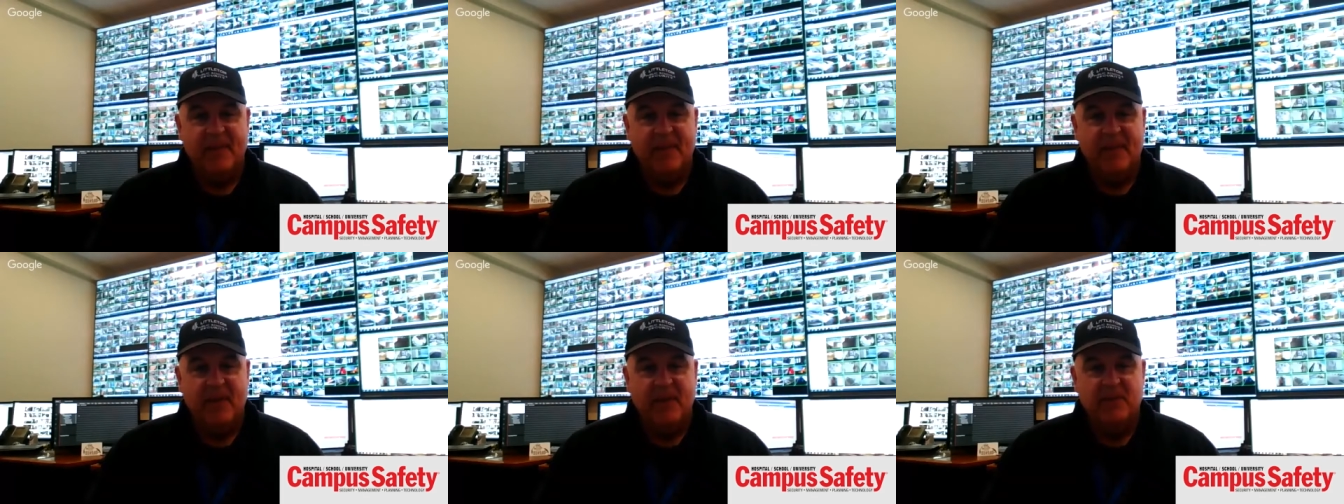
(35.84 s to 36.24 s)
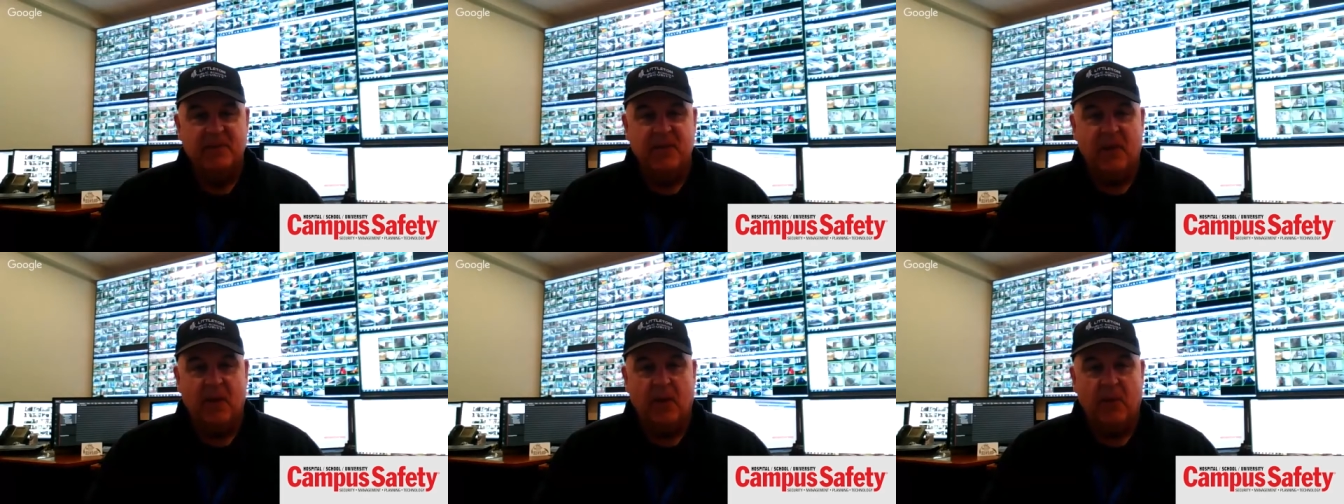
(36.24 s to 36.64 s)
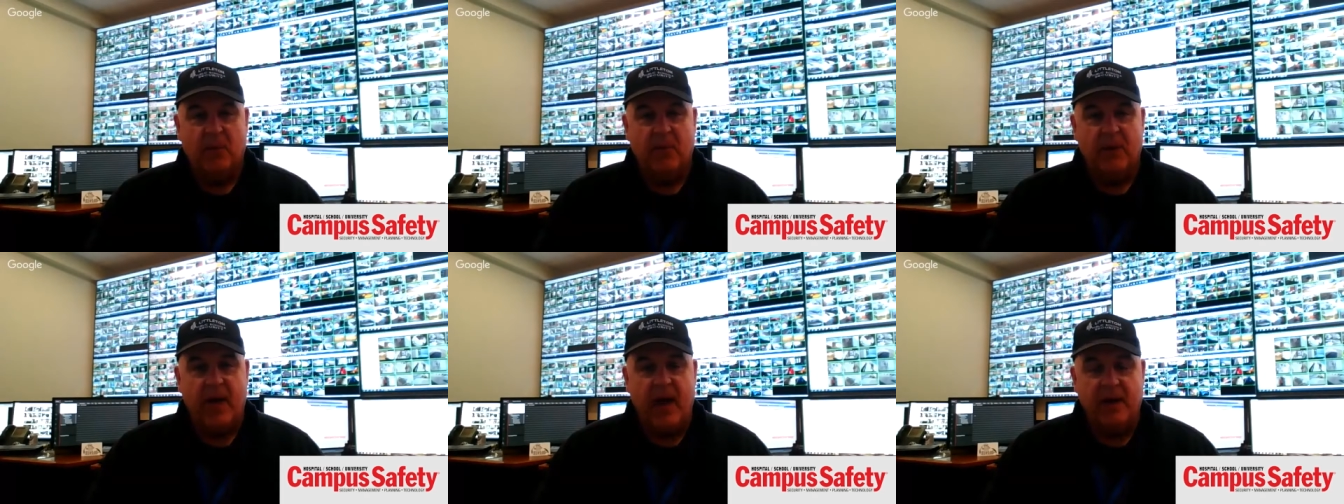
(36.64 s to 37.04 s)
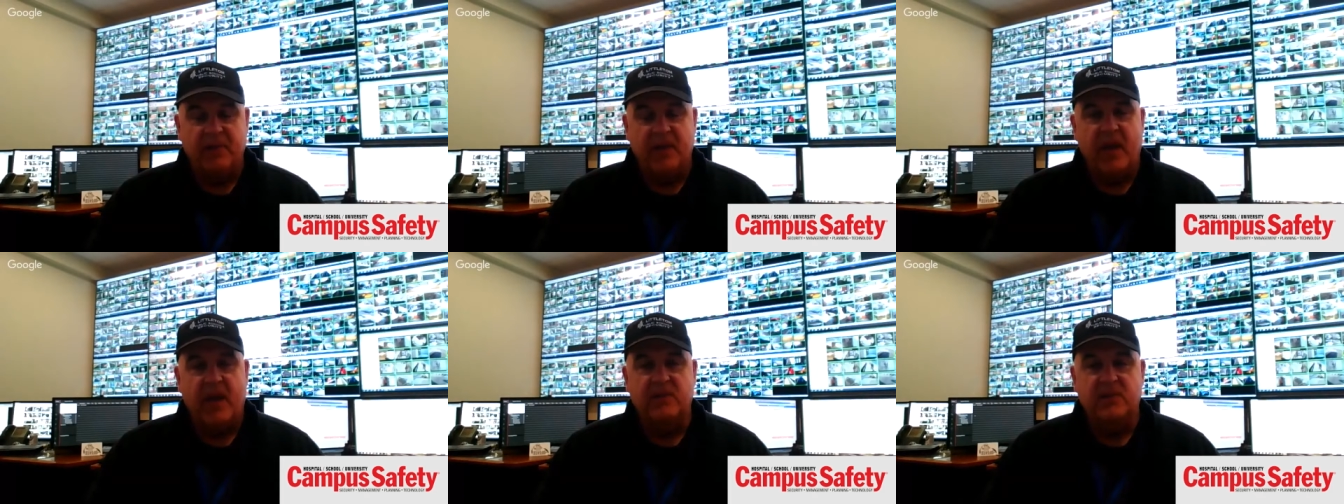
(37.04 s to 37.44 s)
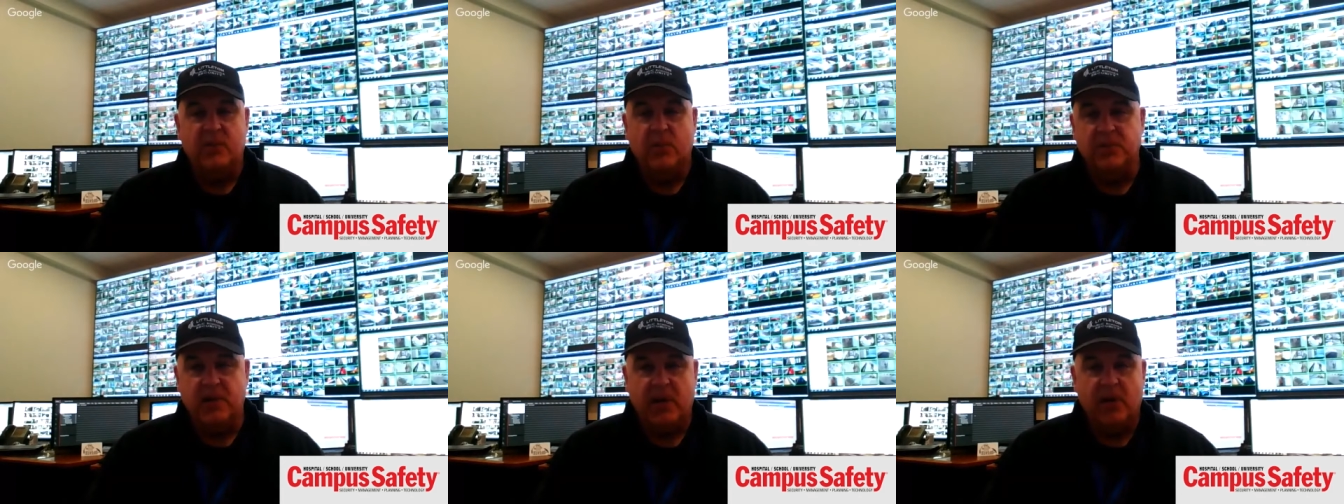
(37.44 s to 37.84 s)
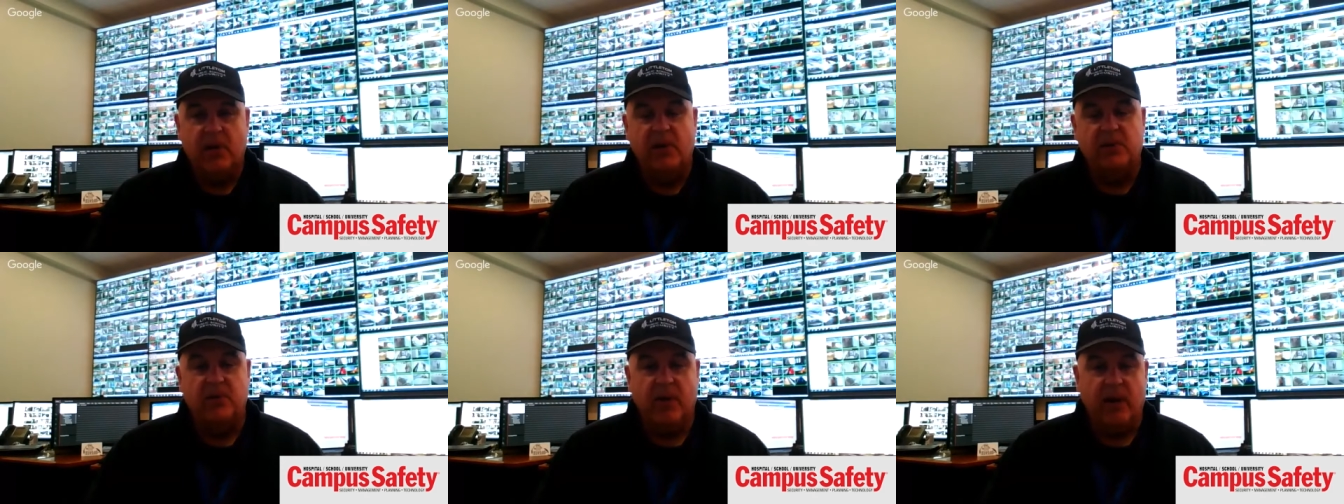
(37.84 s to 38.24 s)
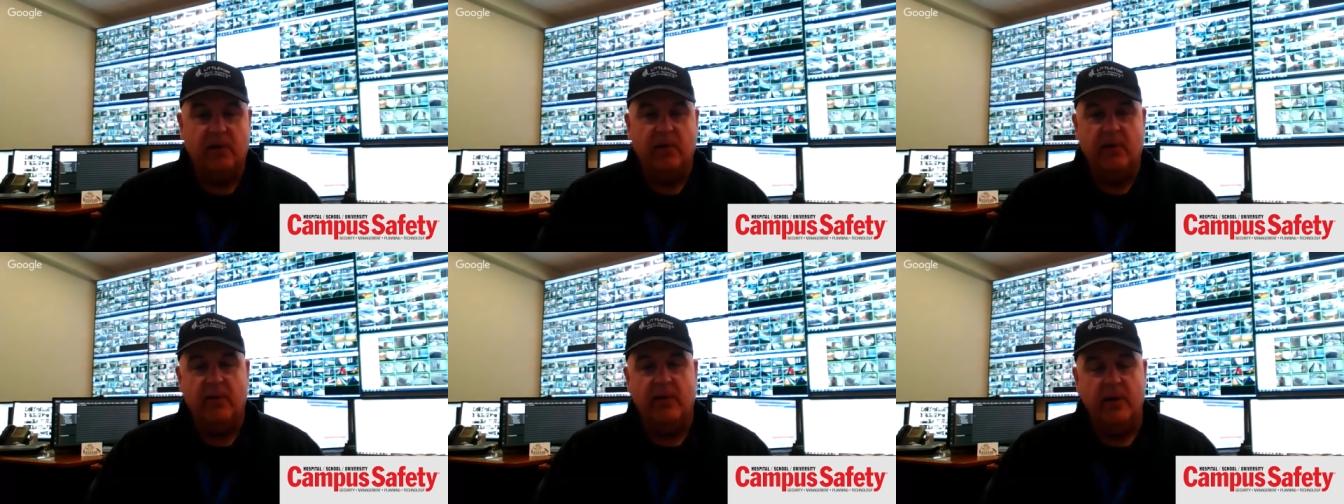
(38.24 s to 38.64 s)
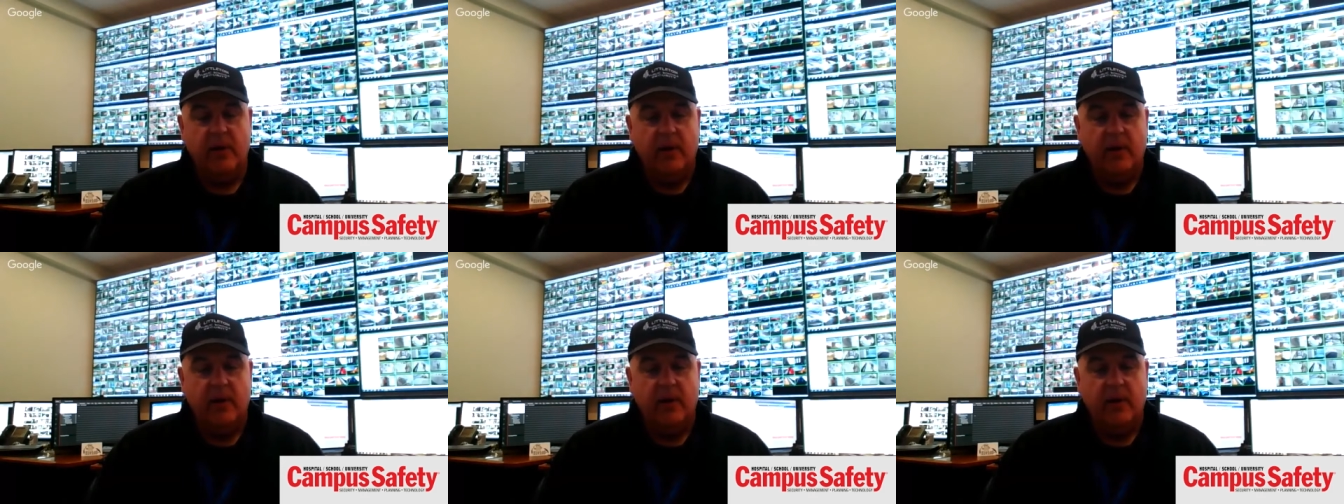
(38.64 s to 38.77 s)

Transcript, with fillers: So, as a school security director,